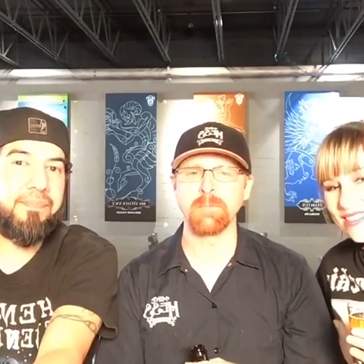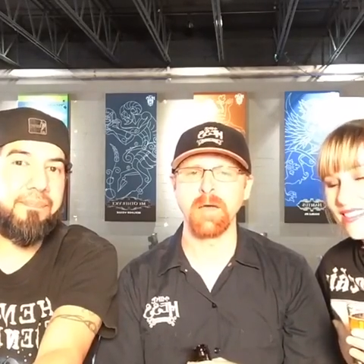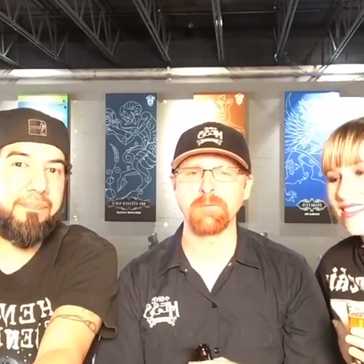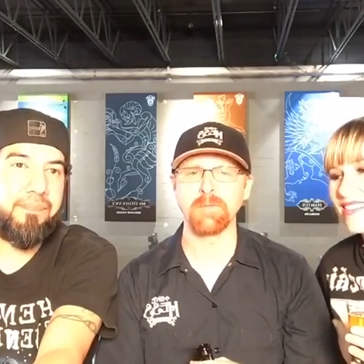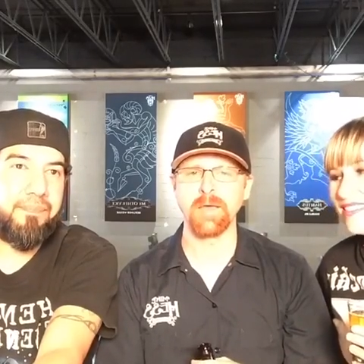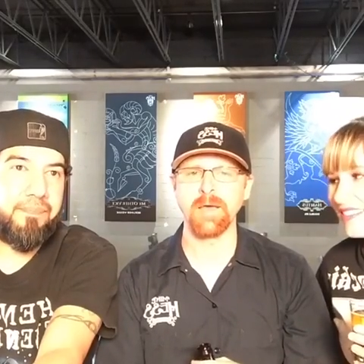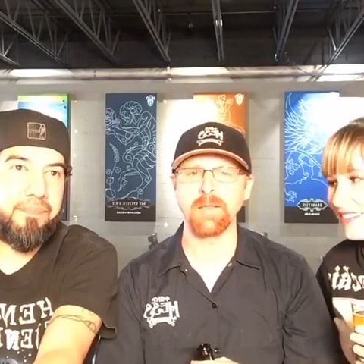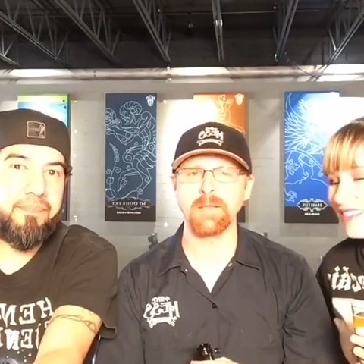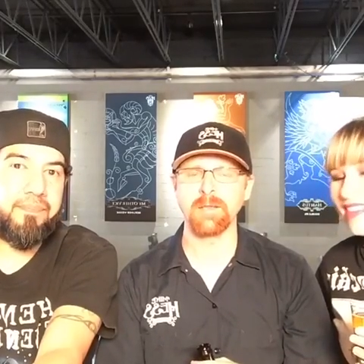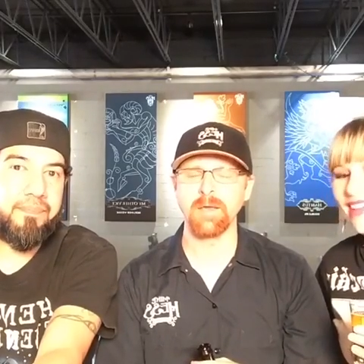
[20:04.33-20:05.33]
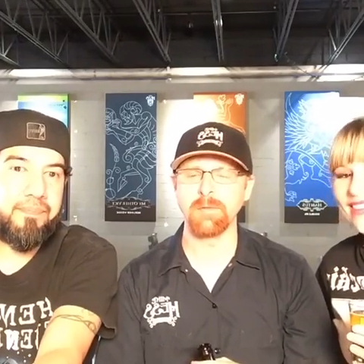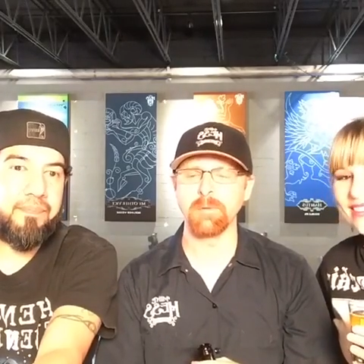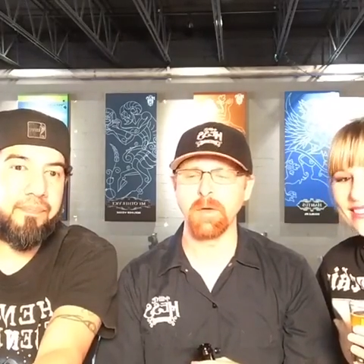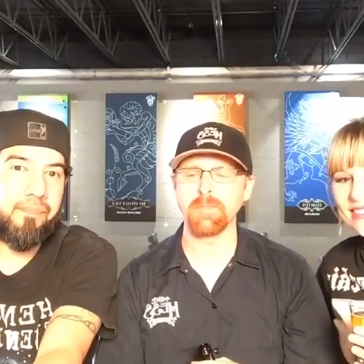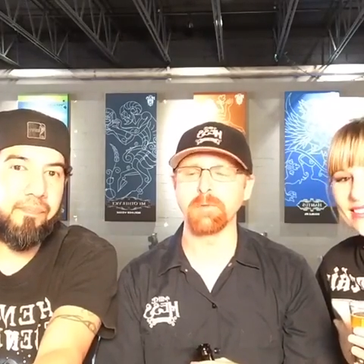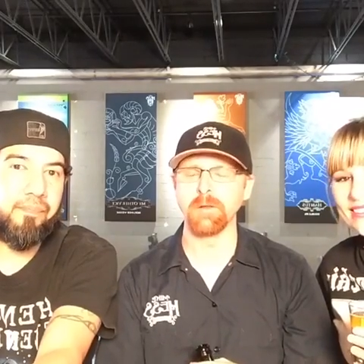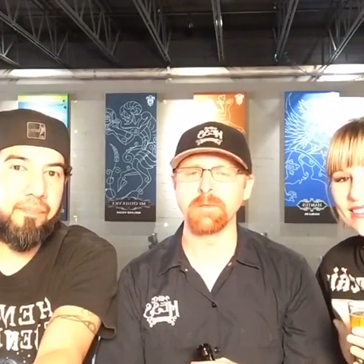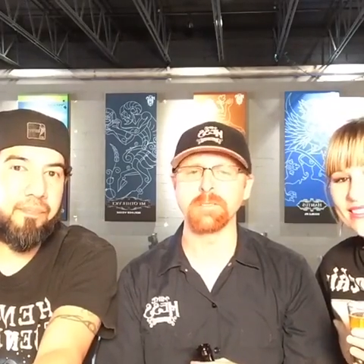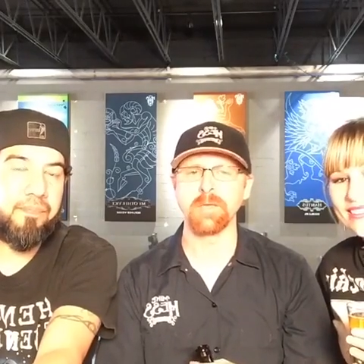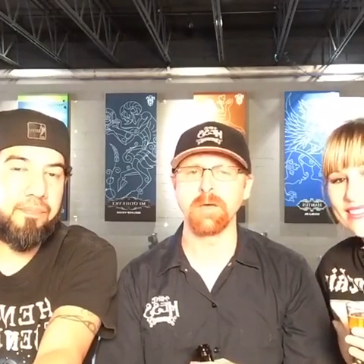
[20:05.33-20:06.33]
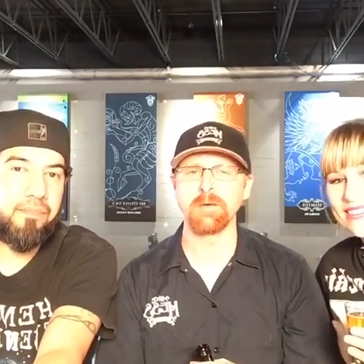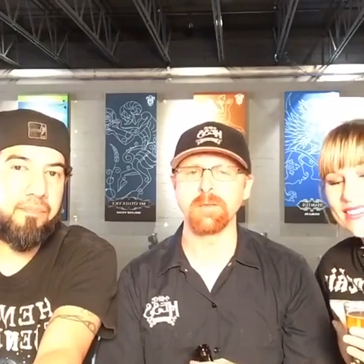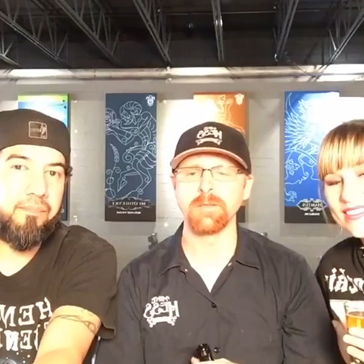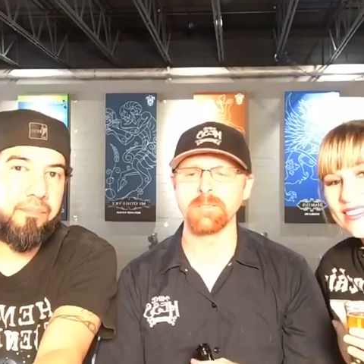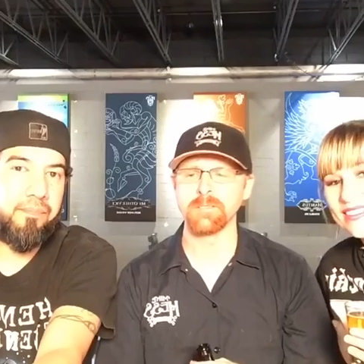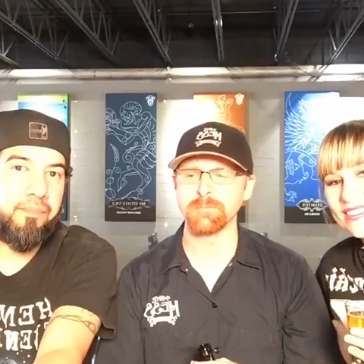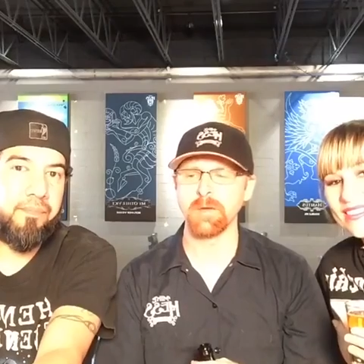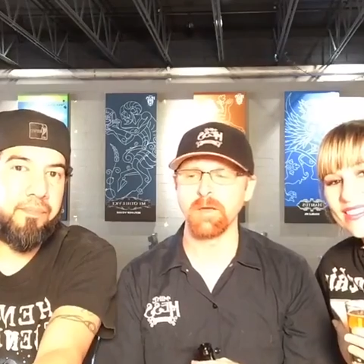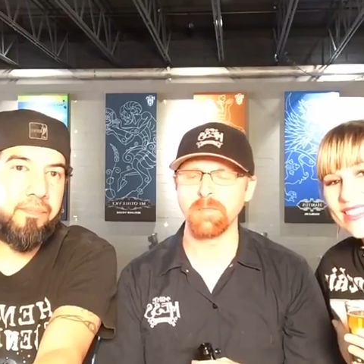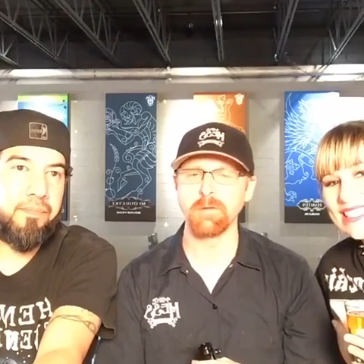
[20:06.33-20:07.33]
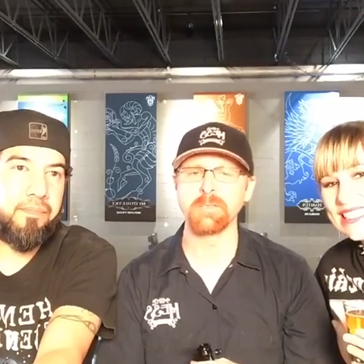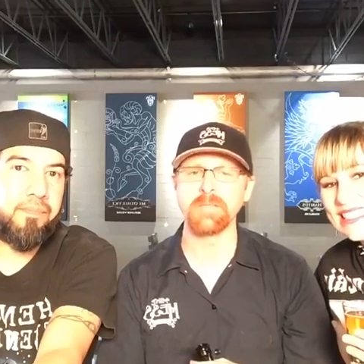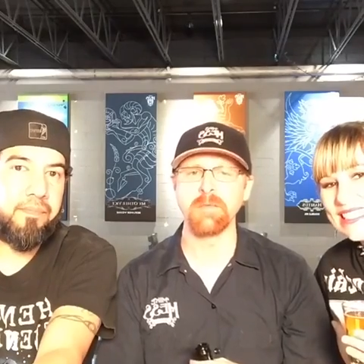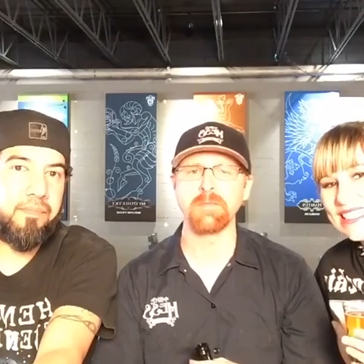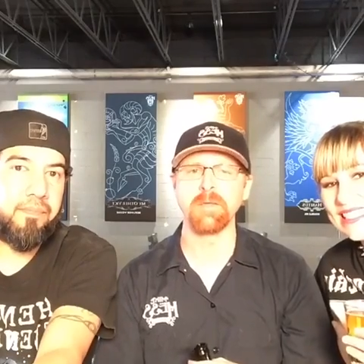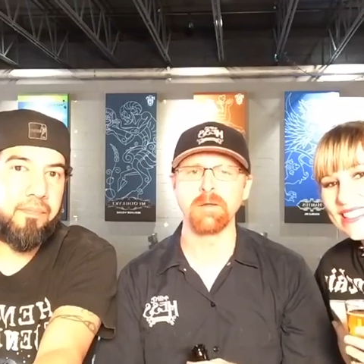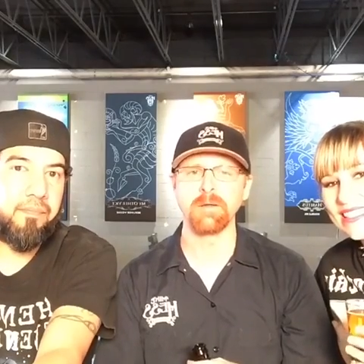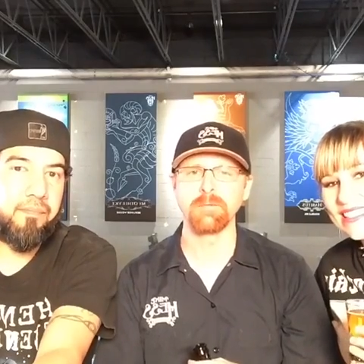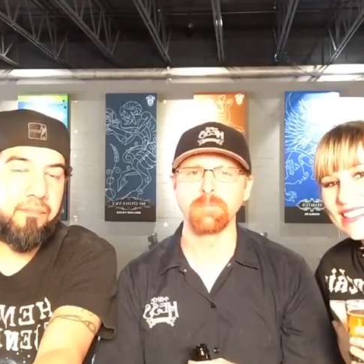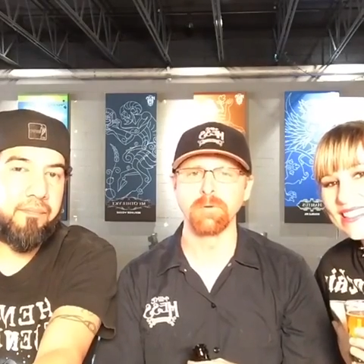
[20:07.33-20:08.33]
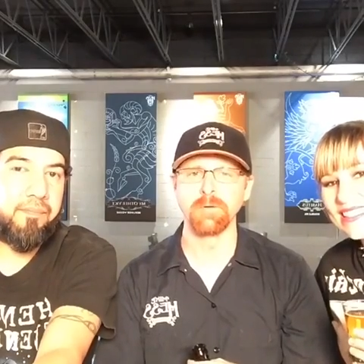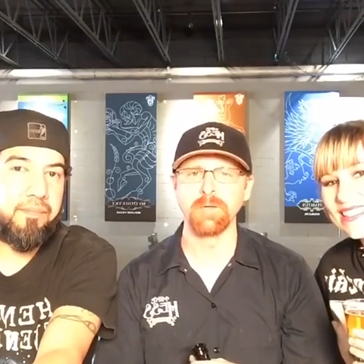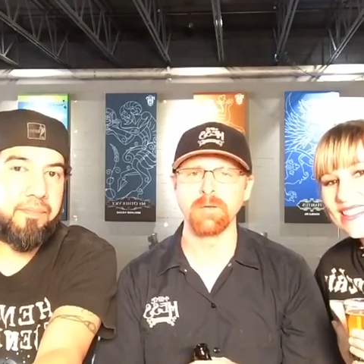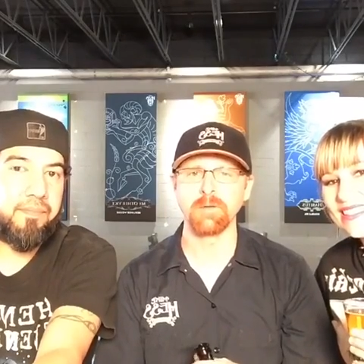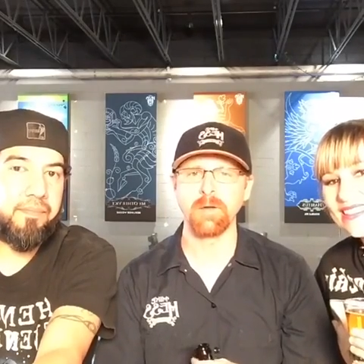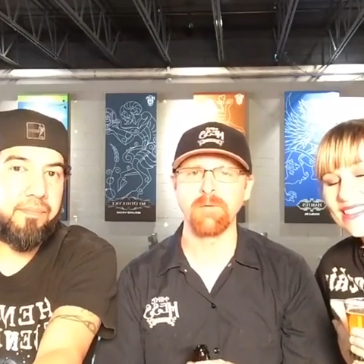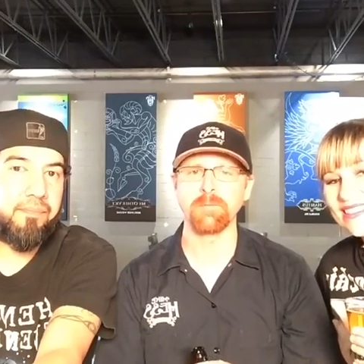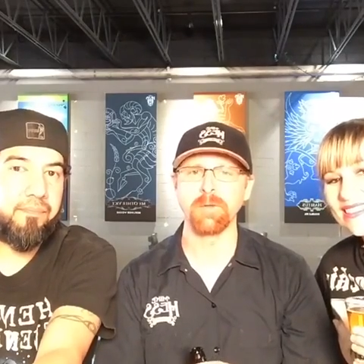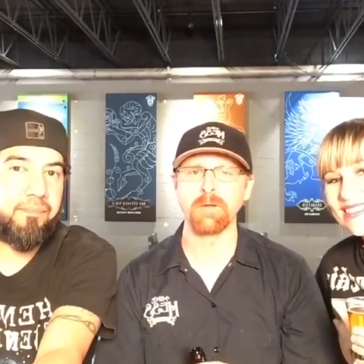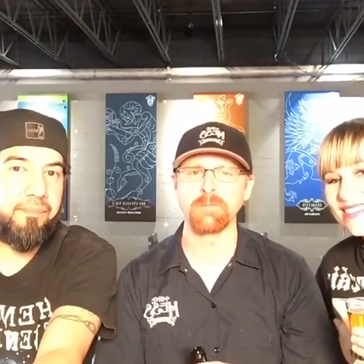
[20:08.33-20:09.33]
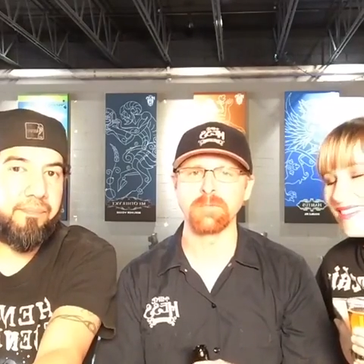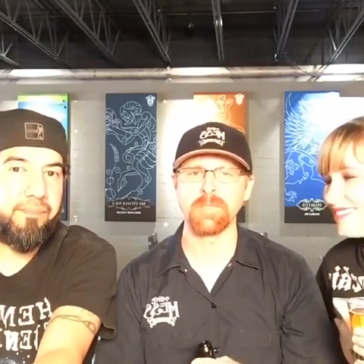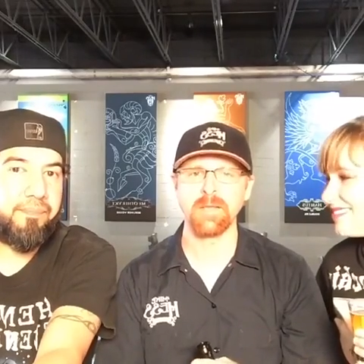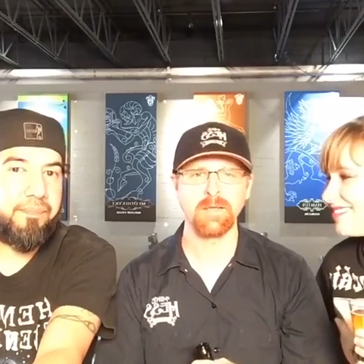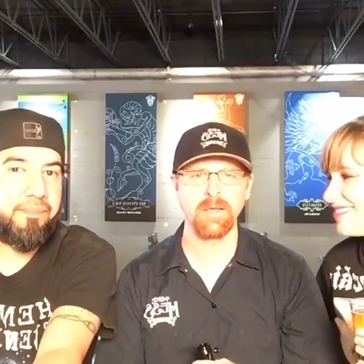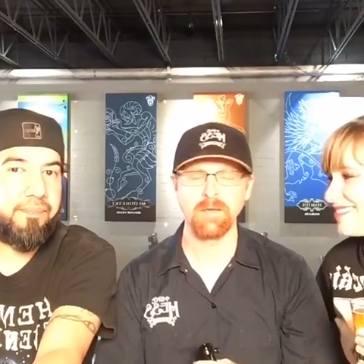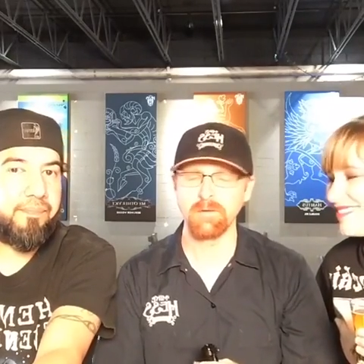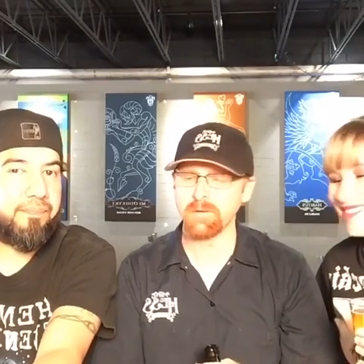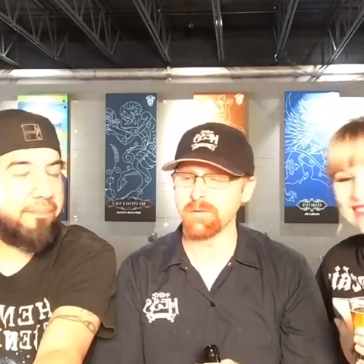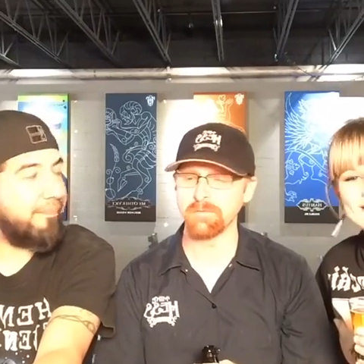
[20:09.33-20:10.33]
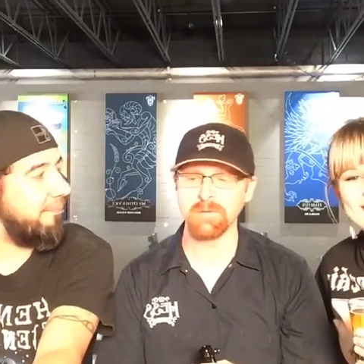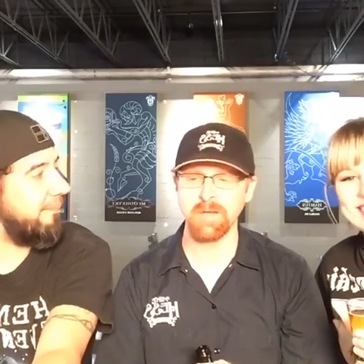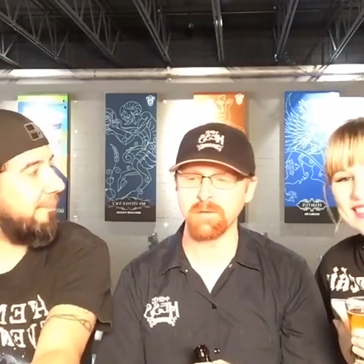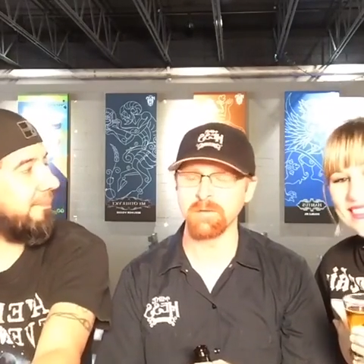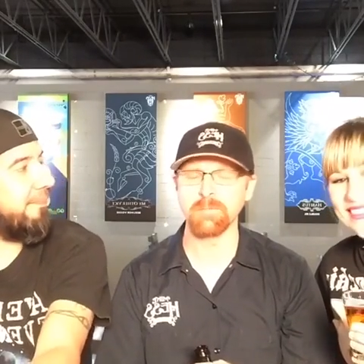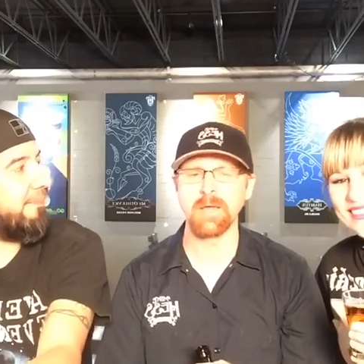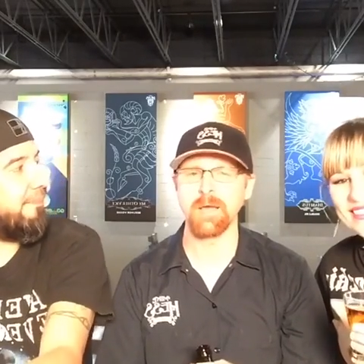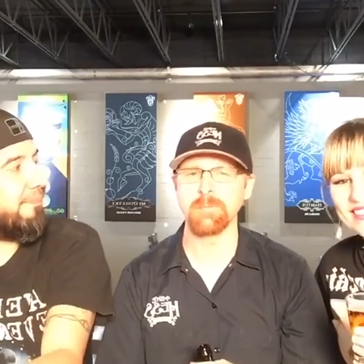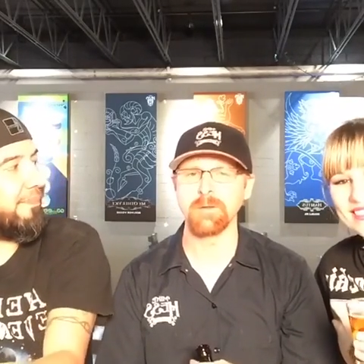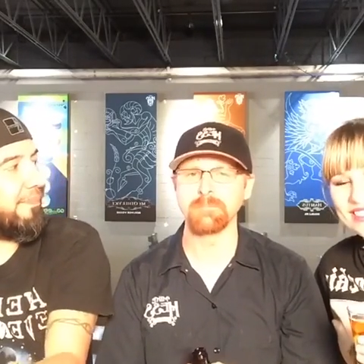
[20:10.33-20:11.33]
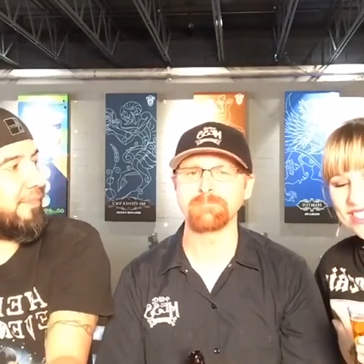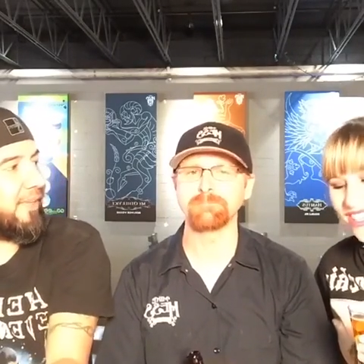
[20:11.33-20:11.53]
after that about 3 years ago, and this is my 13th year brewing craft beer for San Diego, and I couldn't be happier.